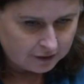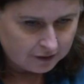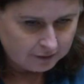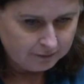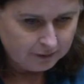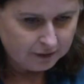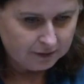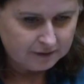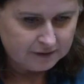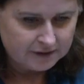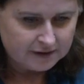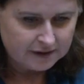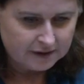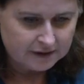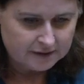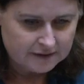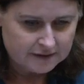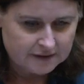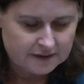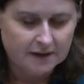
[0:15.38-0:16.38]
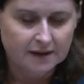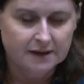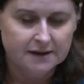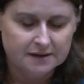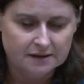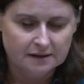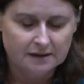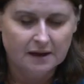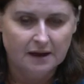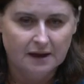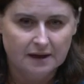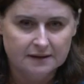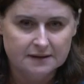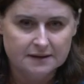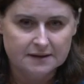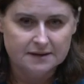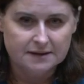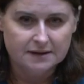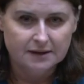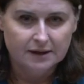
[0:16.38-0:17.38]
community and societal
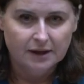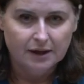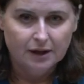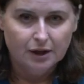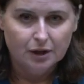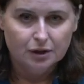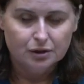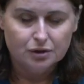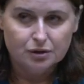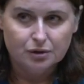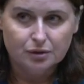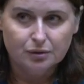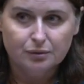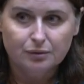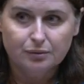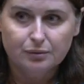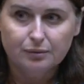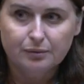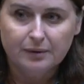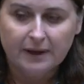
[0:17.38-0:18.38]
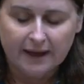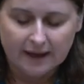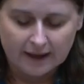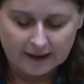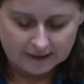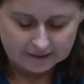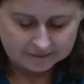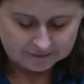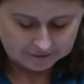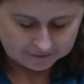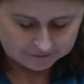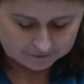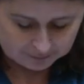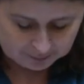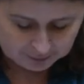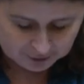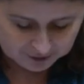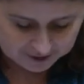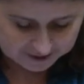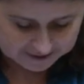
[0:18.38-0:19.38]
cost to uh, the, the
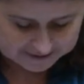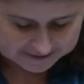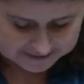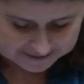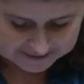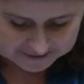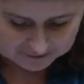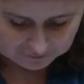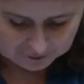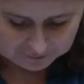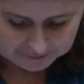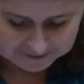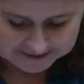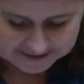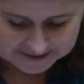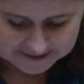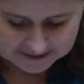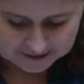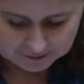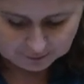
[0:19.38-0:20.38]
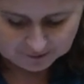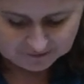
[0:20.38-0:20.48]
prices that we've been seeing.